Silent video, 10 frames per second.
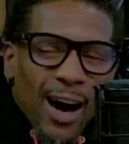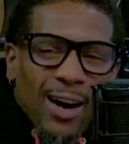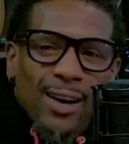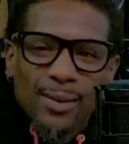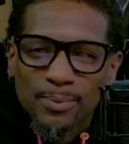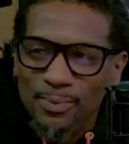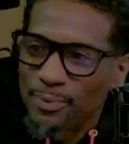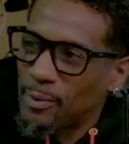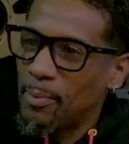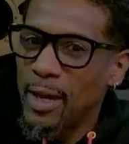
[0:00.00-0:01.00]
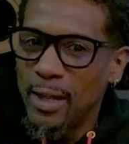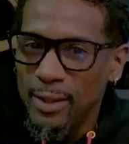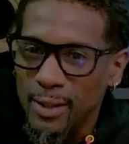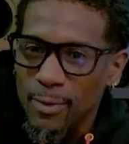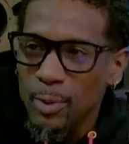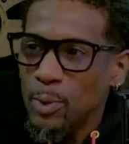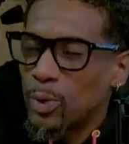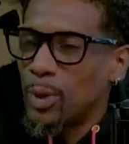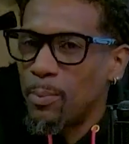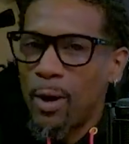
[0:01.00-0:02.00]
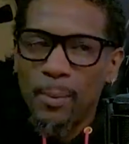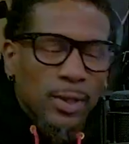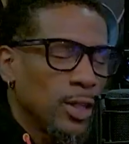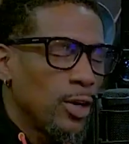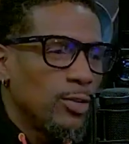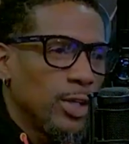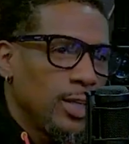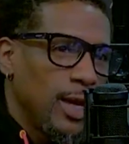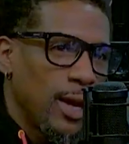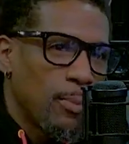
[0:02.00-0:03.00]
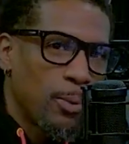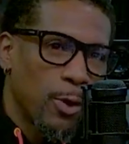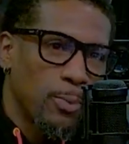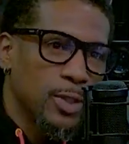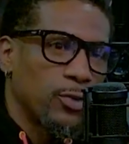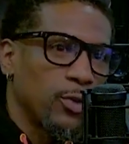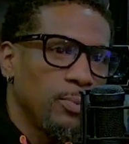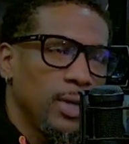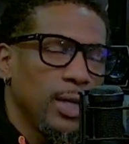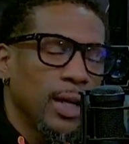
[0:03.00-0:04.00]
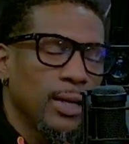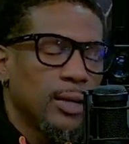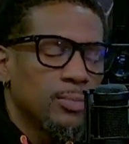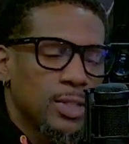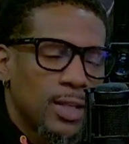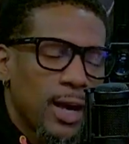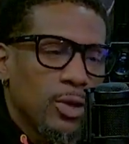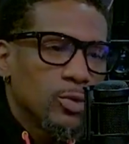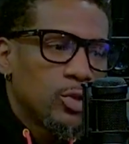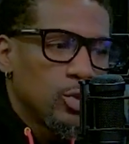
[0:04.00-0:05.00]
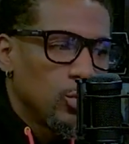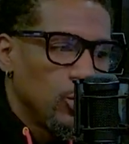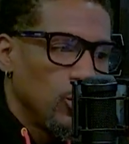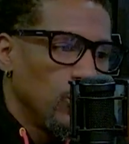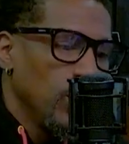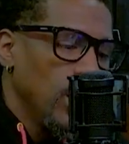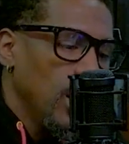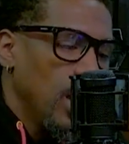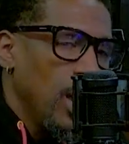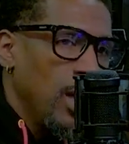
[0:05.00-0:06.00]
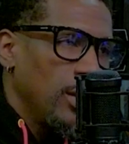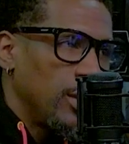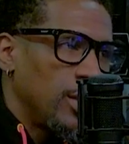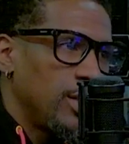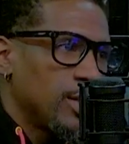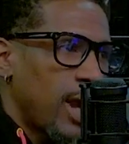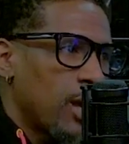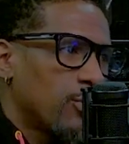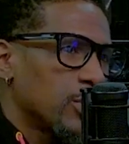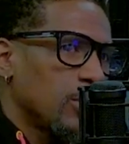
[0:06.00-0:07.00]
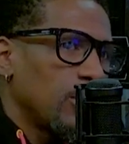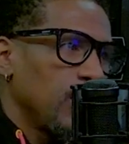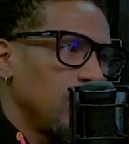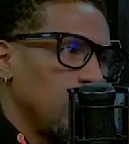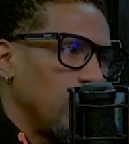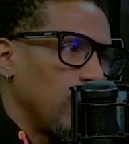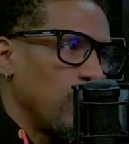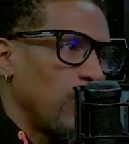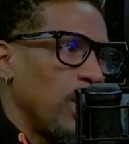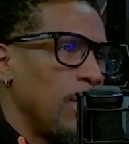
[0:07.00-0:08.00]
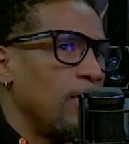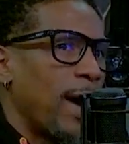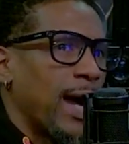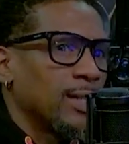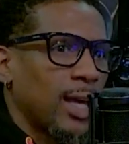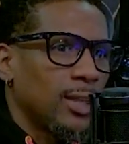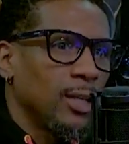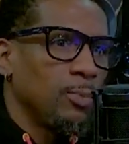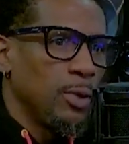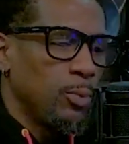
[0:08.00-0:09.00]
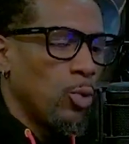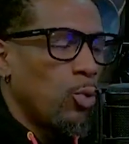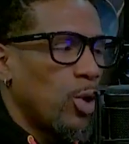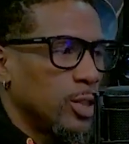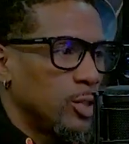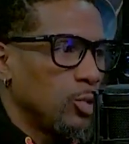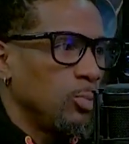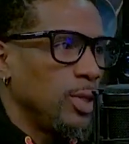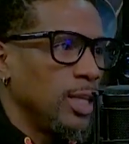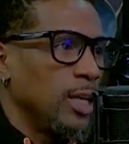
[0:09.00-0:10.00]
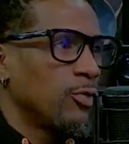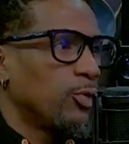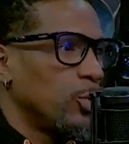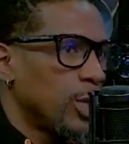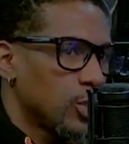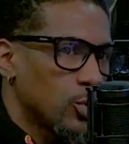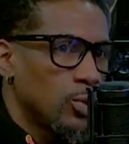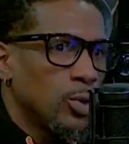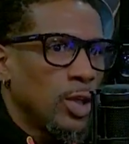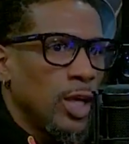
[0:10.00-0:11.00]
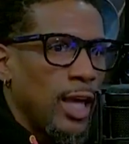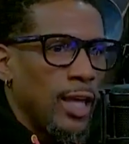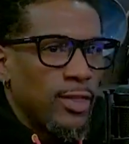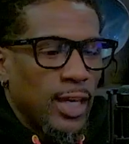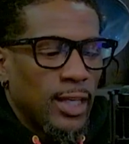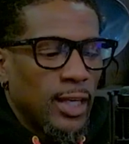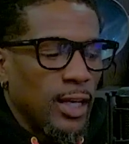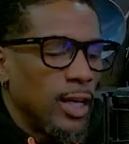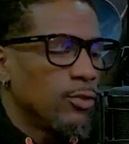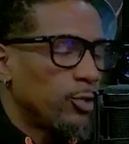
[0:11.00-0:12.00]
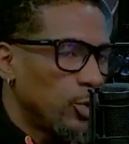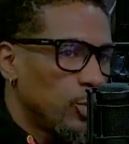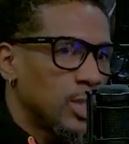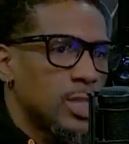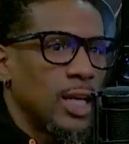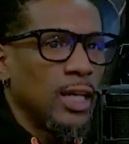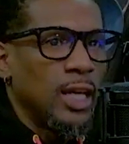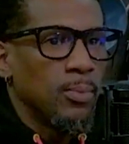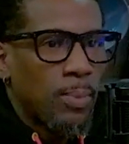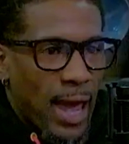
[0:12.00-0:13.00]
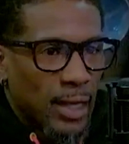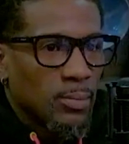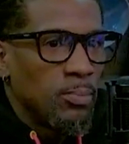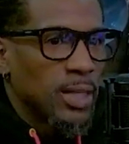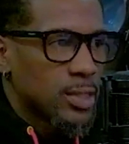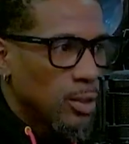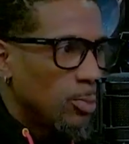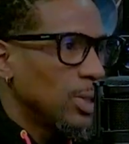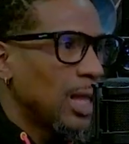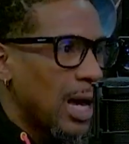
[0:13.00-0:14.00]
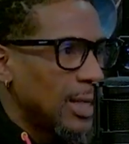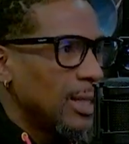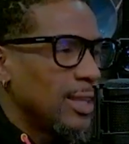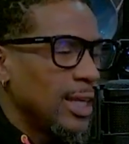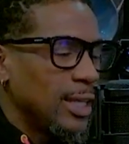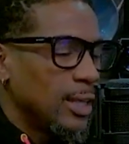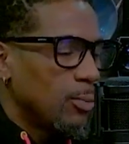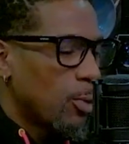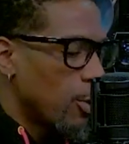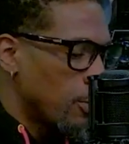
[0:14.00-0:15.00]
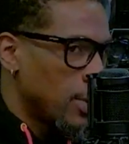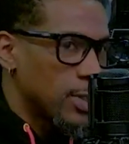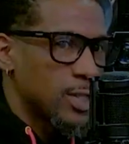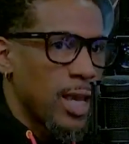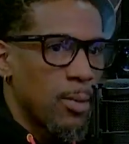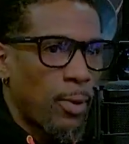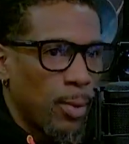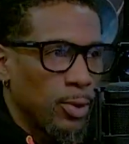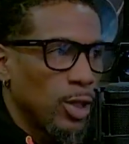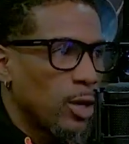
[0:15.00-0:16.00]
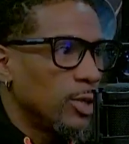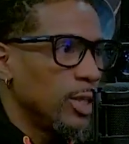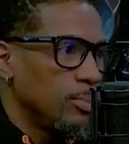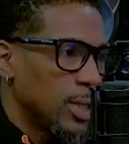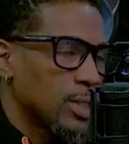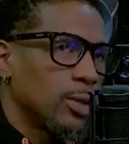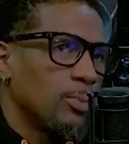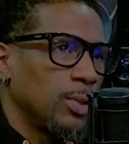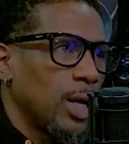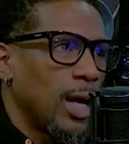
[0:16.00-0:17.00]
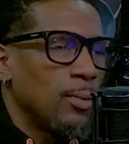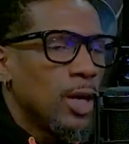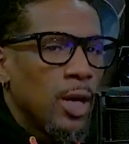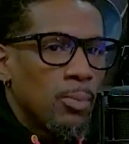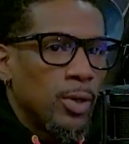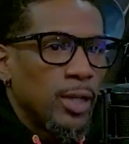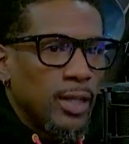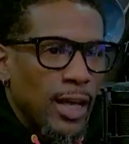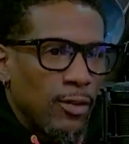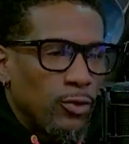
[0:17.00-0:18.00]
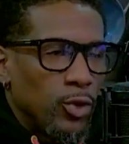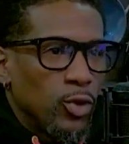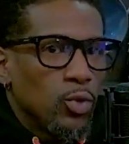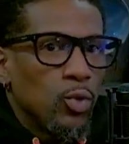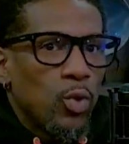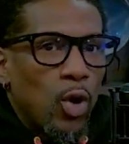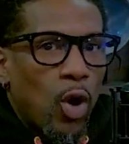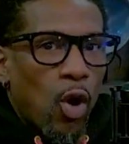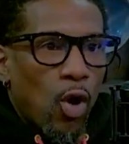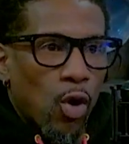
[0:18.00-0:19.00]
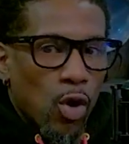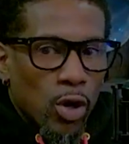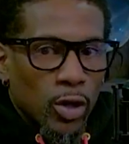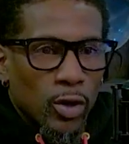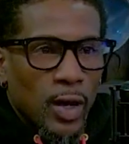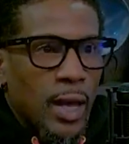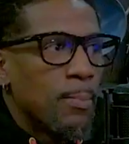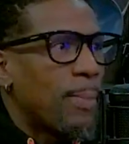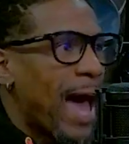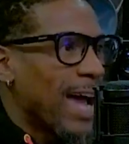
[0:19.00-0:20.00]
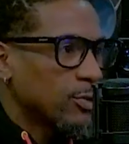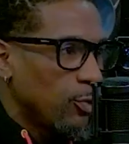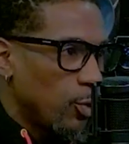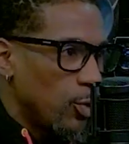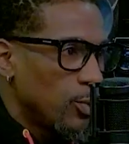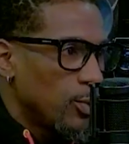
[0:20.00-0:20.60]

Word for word: um, man, the difference between popularity and purpose for me, it comes down to the desire for somebody's their, their mm-hmm. impact. I think yeah. people want to be influential and they get influence and impact mixed up a lot. They get purpose yeah. and popularity mixed up a lot. But if you are impactful,